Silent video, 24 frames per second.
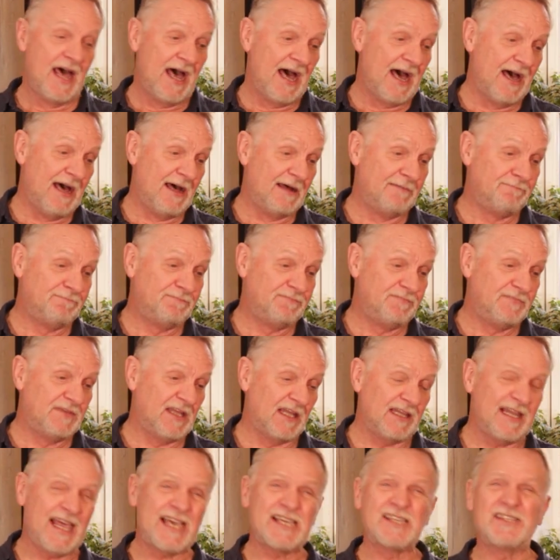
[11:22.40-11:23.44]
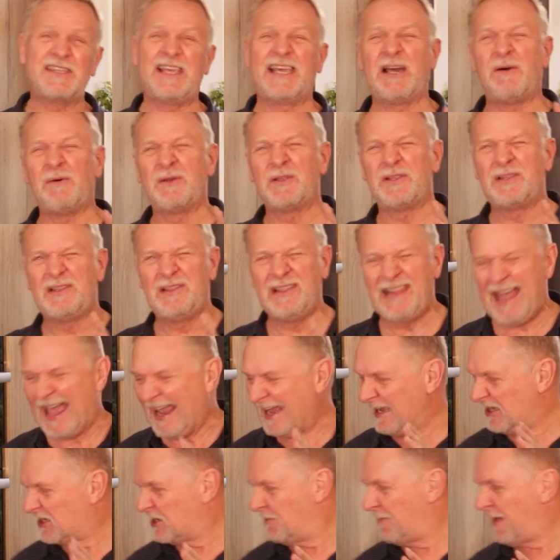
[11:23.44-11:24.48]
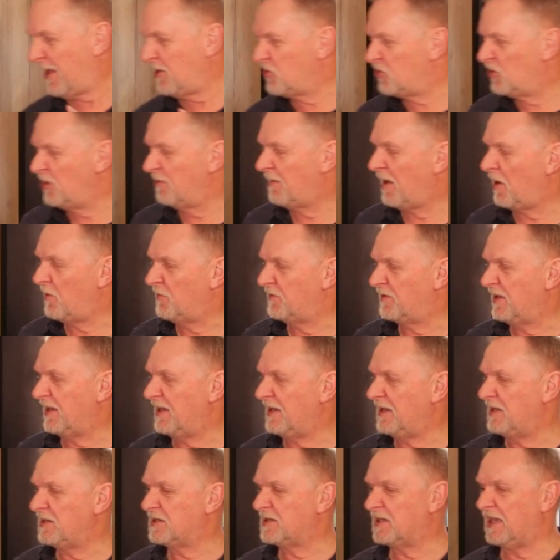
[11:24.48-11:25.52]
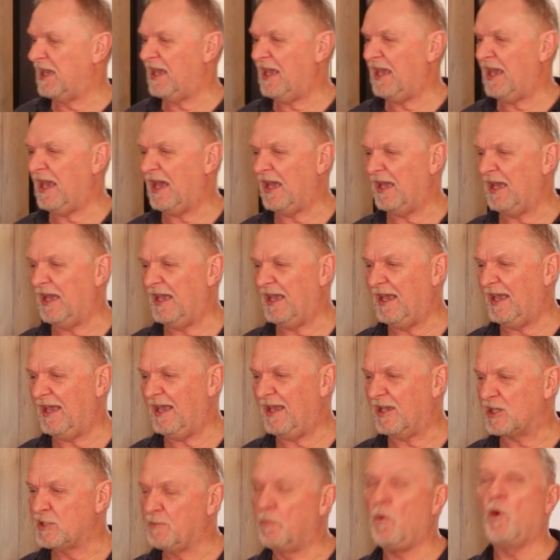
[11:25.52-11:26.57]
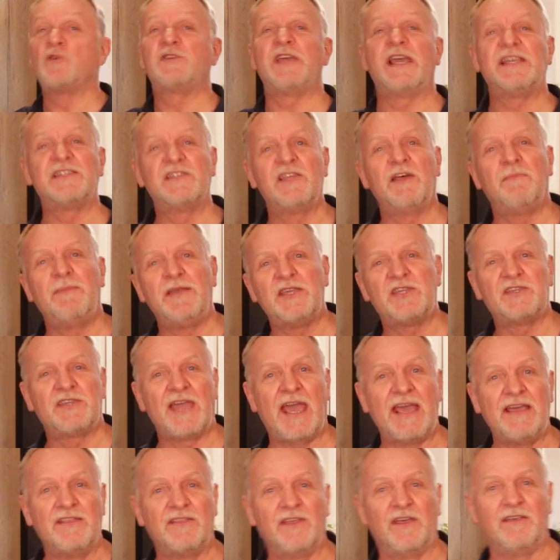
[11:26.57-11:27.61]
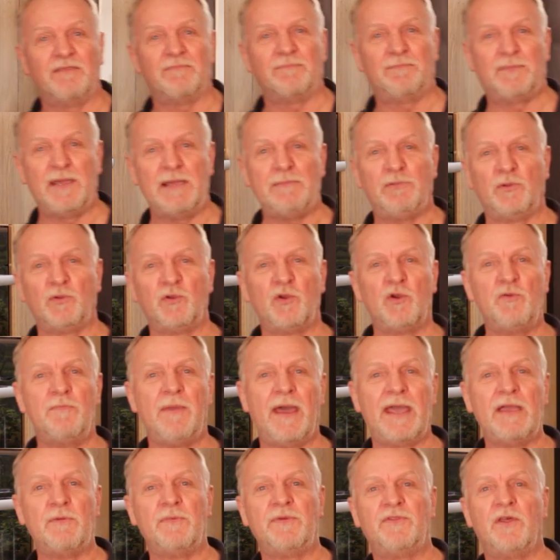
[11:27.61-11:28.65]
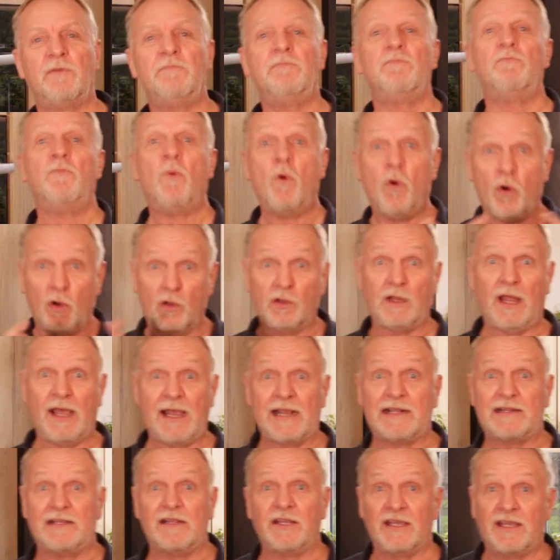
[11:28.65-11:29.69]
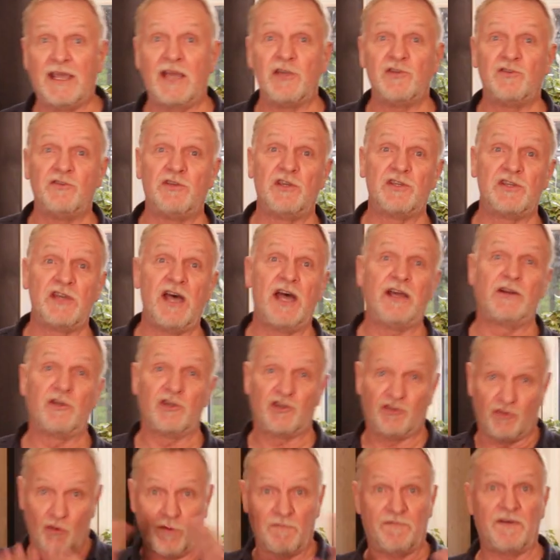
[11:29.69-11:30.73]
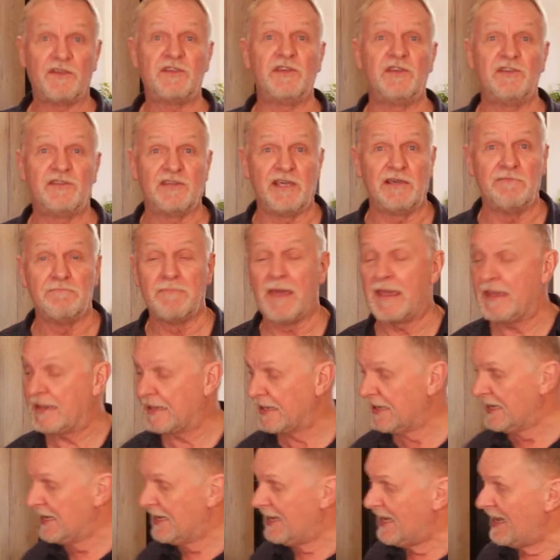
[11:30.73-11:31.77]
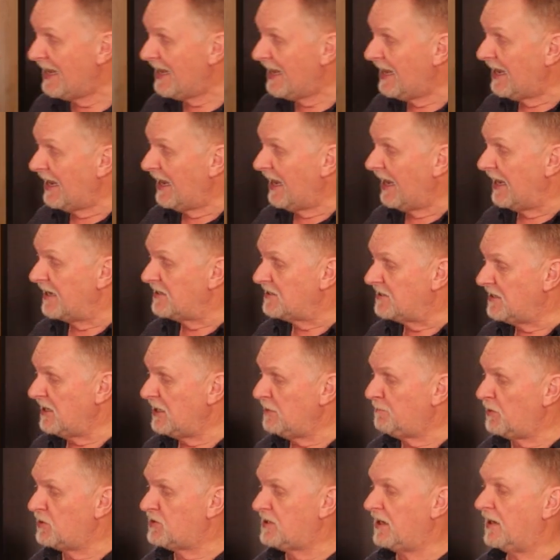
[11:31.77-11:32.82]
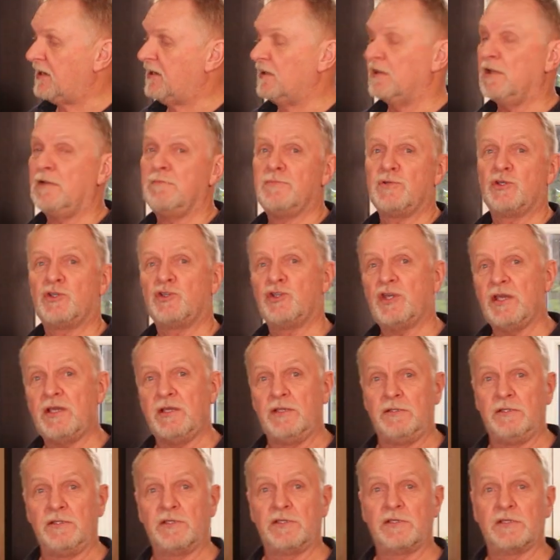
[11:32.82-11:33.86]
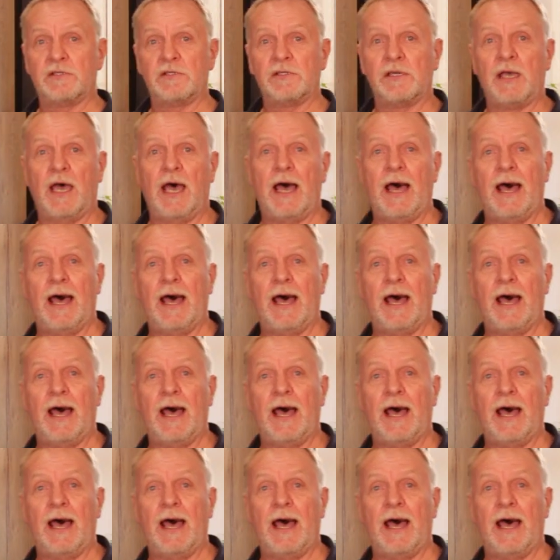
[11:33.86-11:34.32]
The last thing I would like to mention about these, I suppose it is a mistake that people do make, but the more likely the kitchen designer stroke fitting team make, is these particular machines,